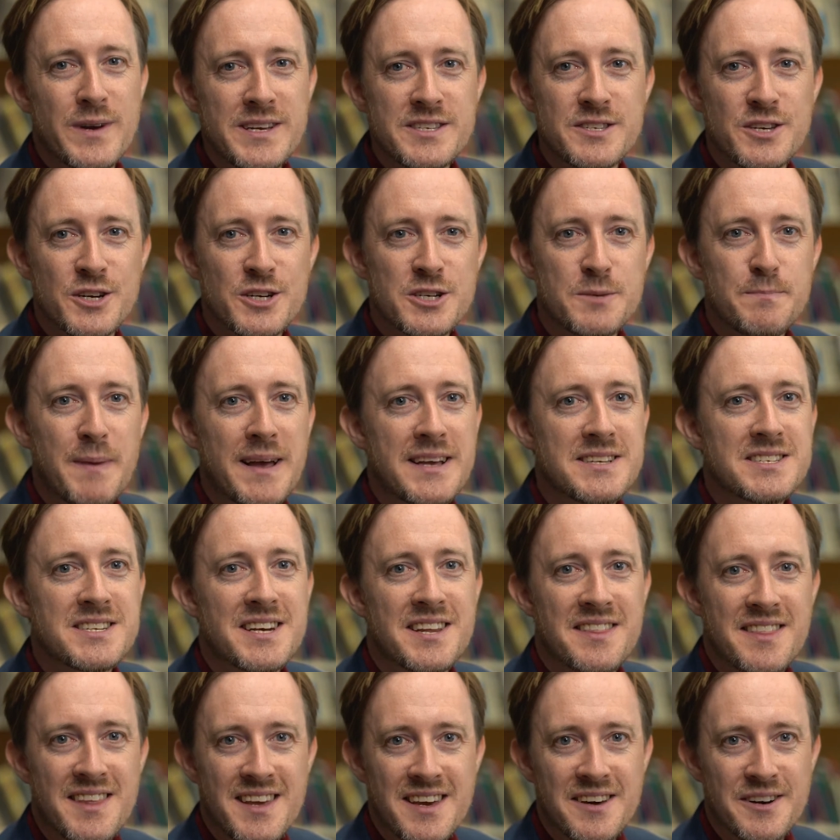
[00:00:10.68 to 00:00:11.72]
research based
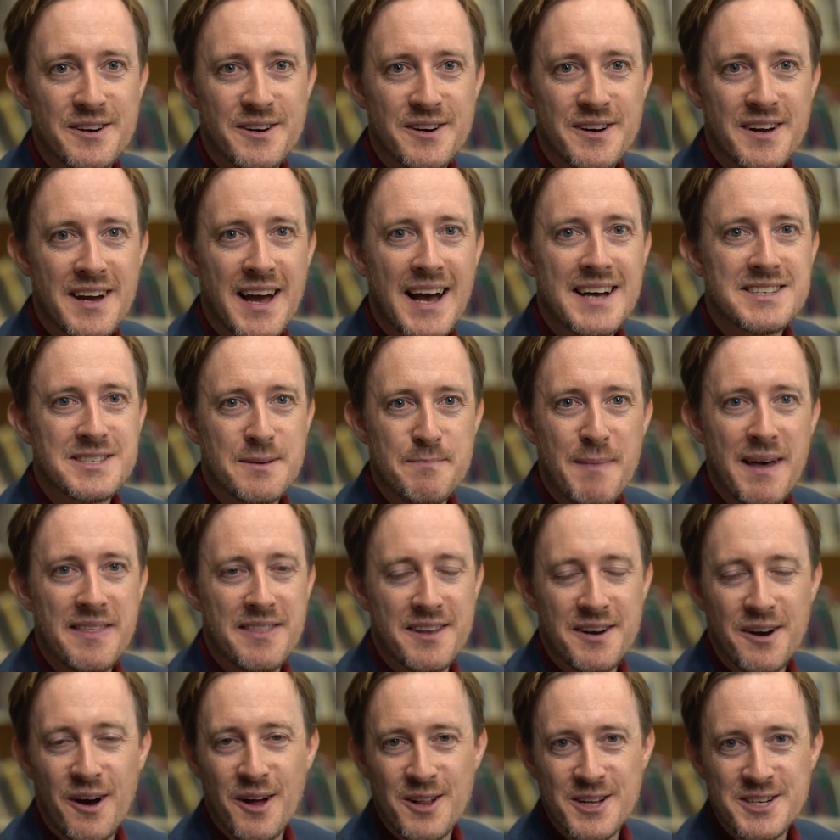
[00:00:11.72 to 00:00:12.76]
theater as a
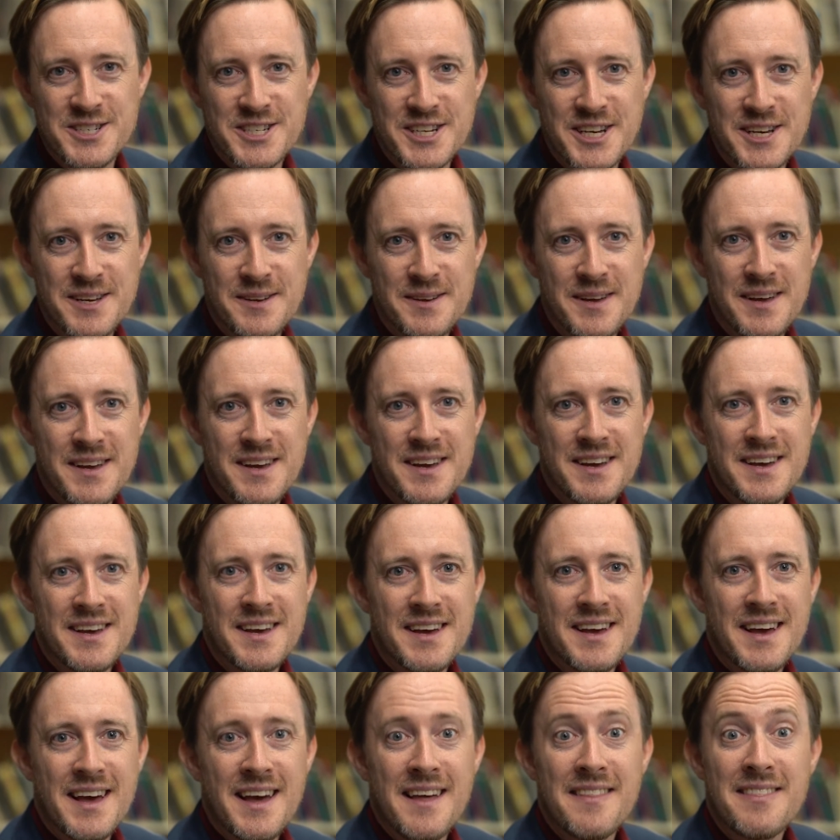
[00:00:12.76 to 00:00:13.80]
methodology.
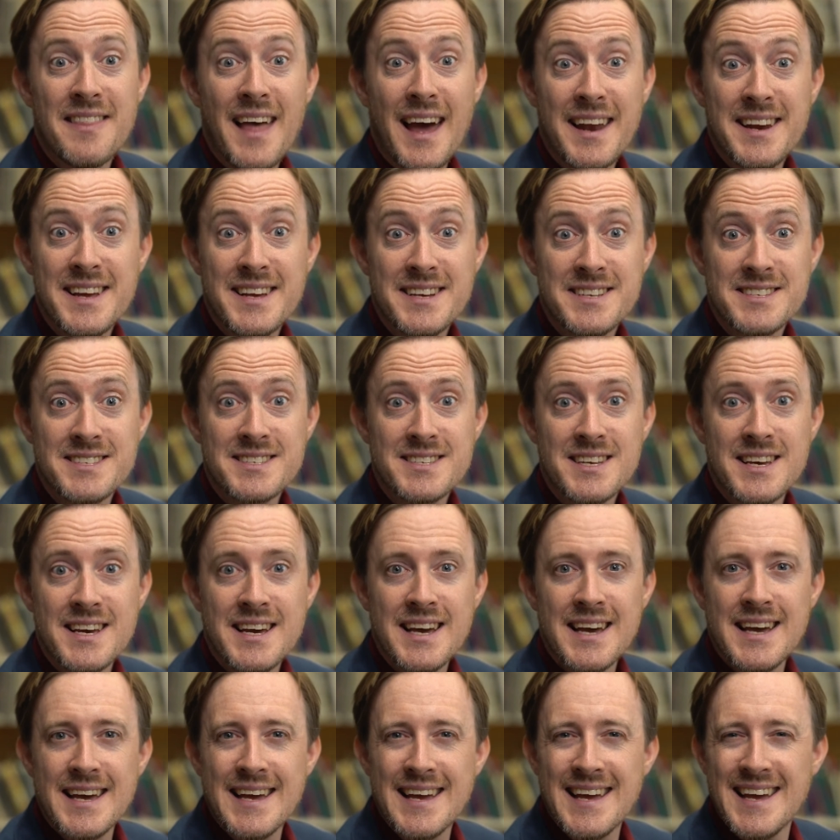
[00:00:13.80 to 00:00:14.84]
That is,
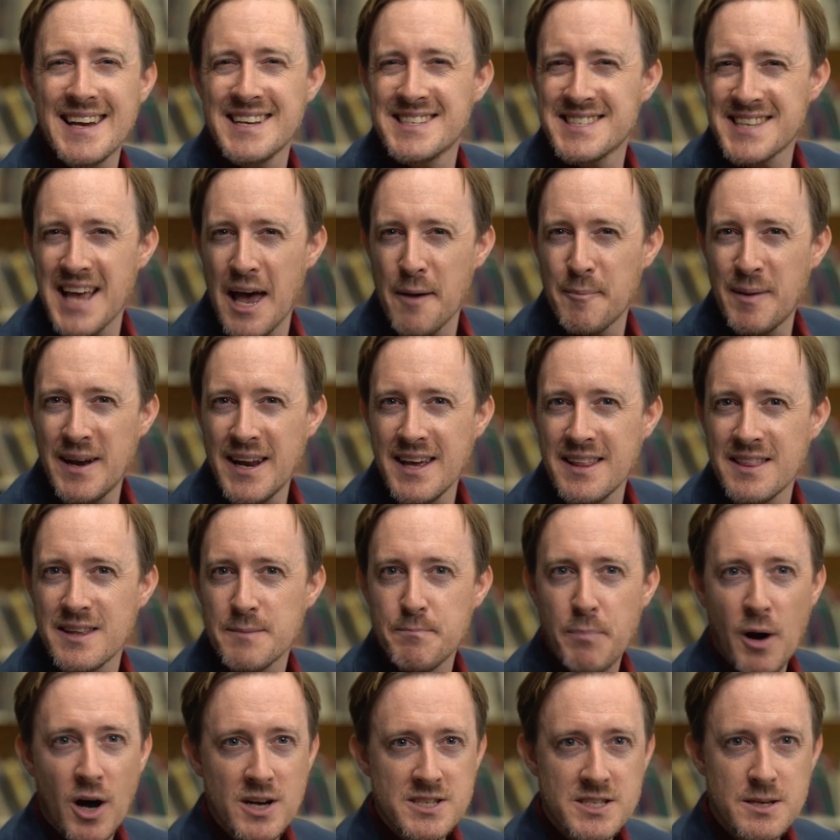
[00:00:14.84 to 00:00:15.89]
examining the
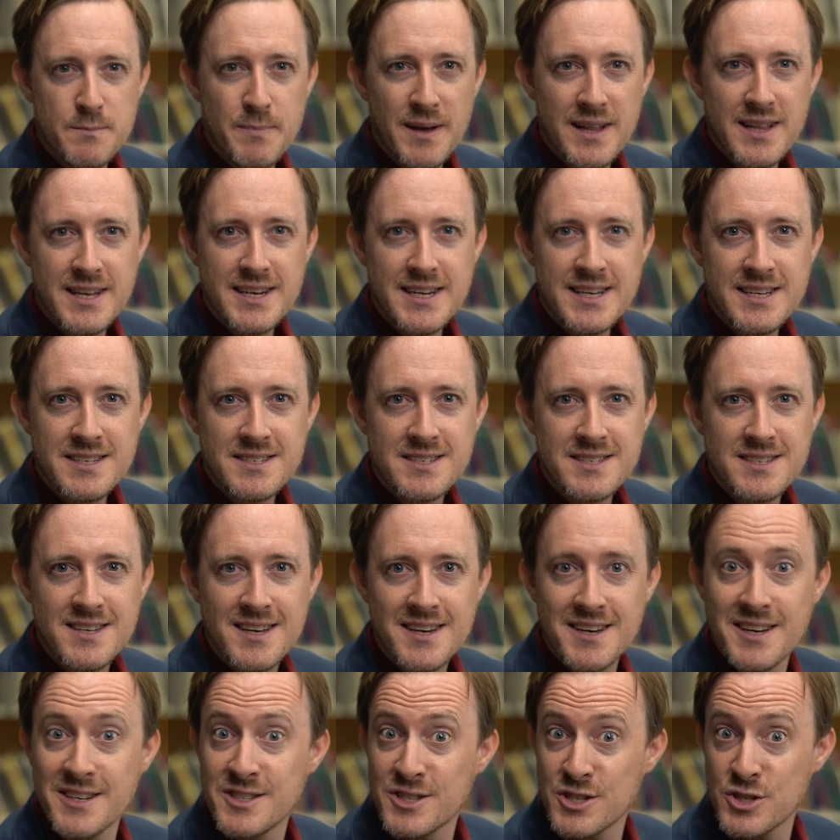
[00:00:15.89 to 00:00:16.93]
possibilities,
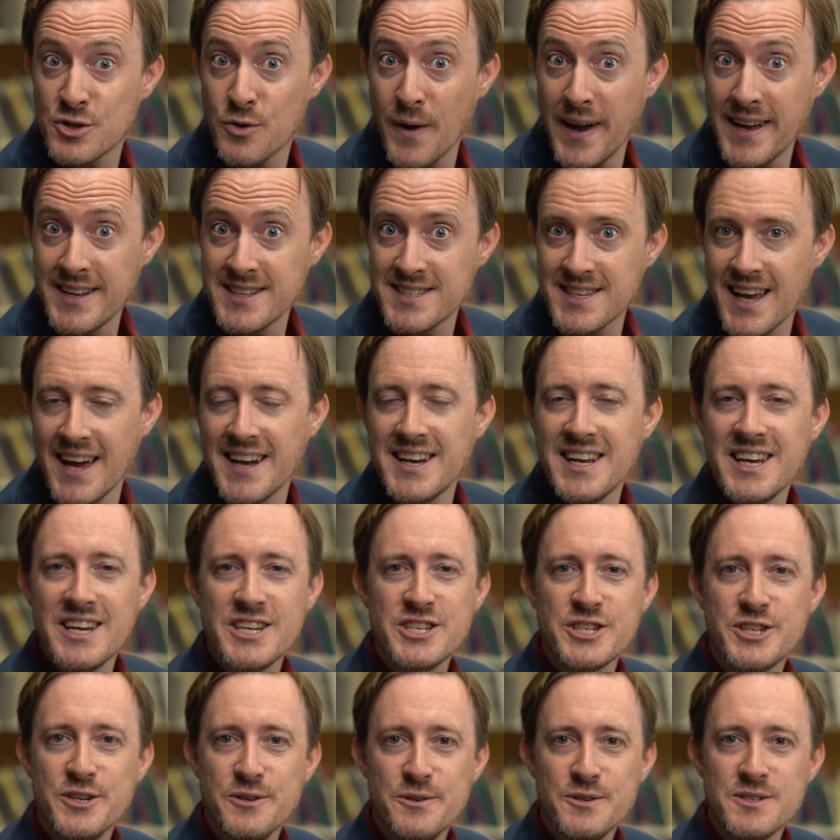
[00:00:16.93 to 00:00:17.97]
constraints, and
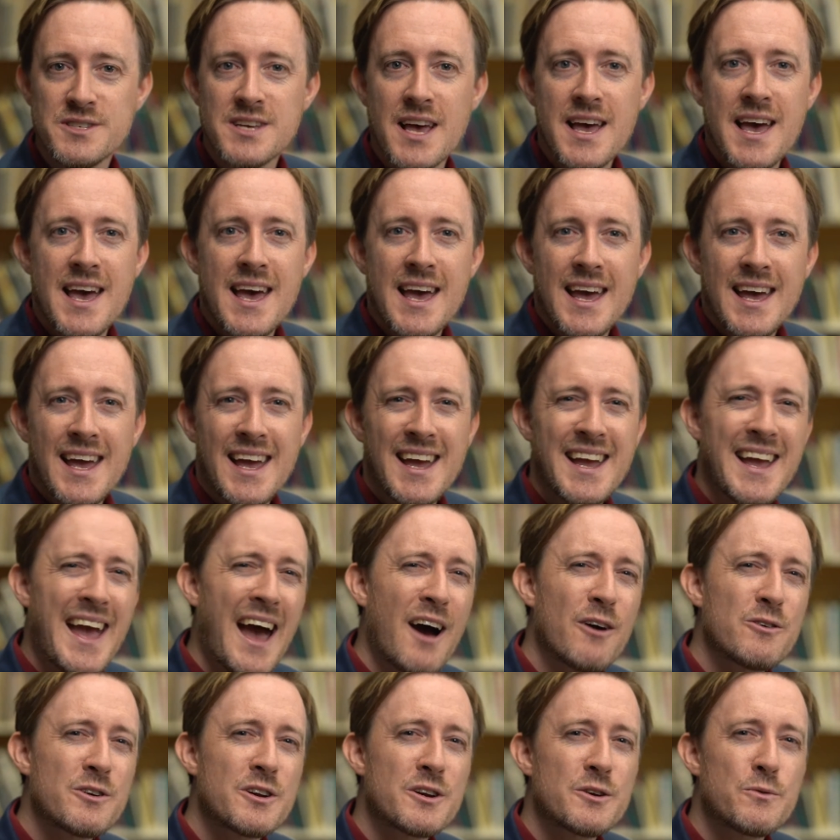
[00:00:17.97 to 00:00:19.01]
issues
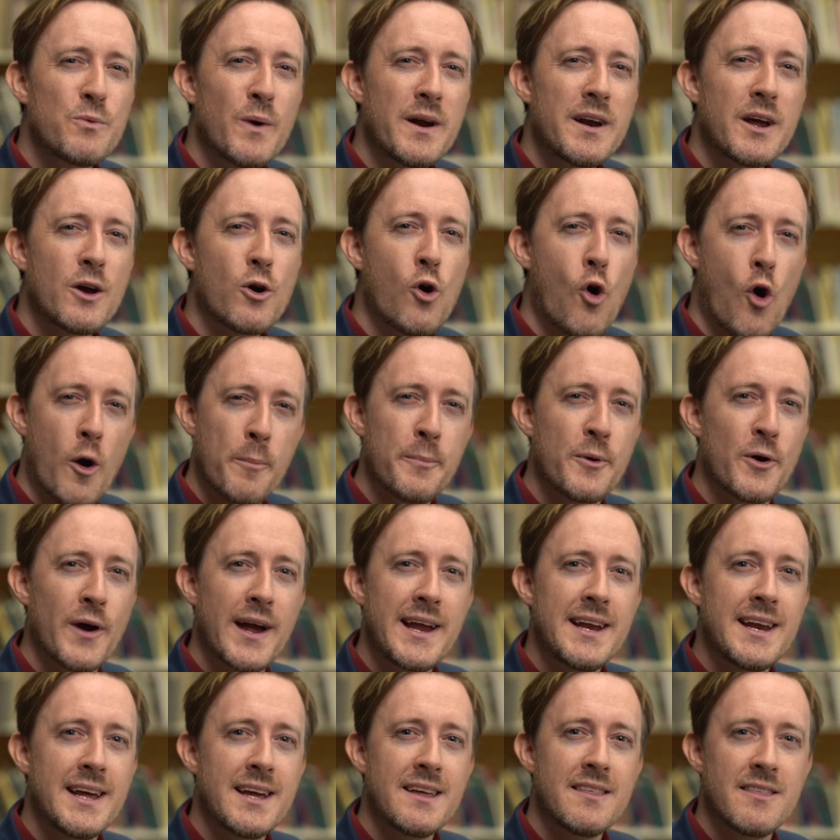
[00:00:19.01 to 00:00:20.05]
encountered when
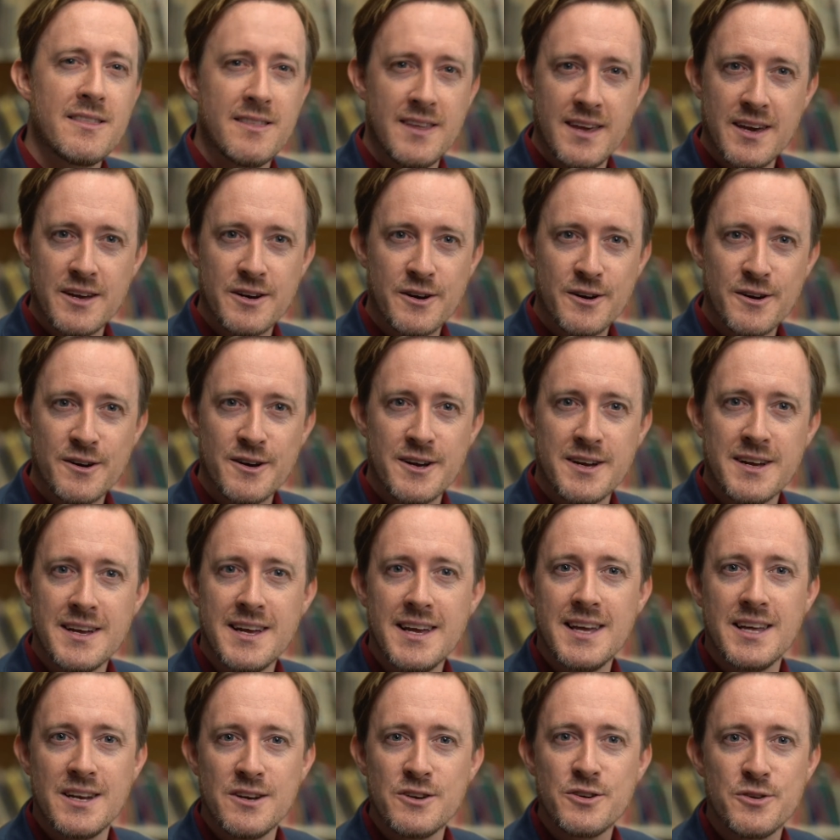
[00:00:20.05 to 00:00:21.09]
incorporating theater
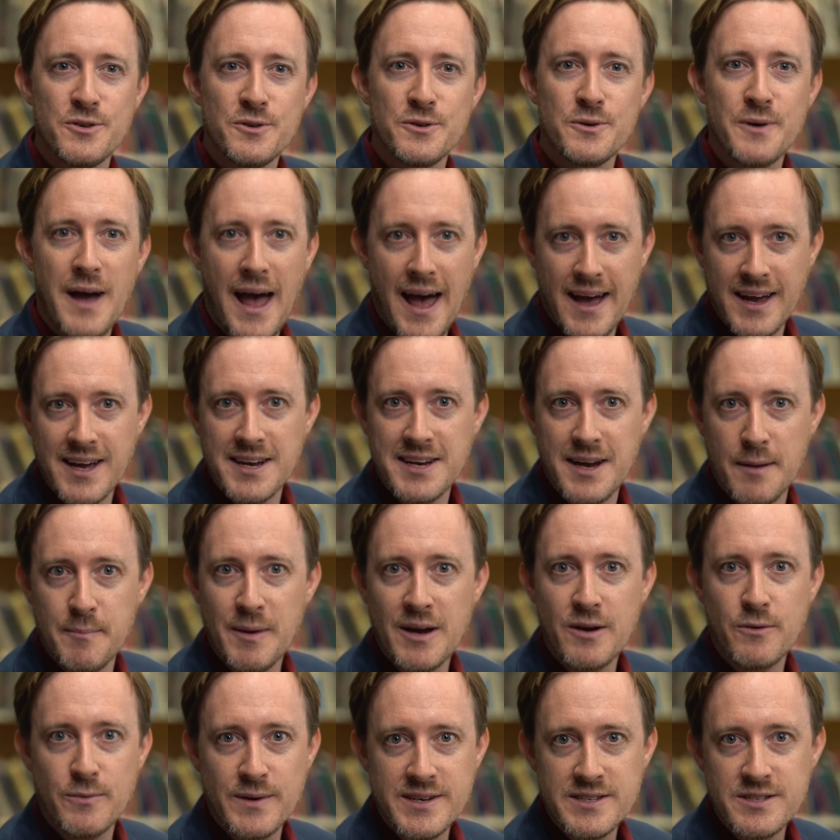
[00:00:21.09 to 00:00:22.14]
into
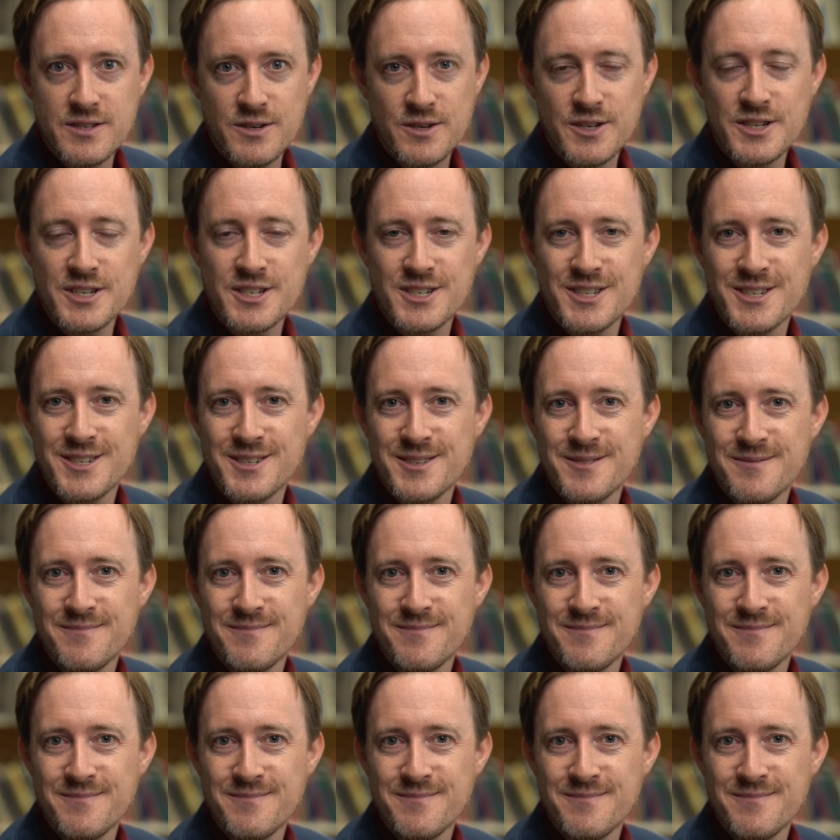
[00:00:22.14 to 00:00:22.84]
academic research.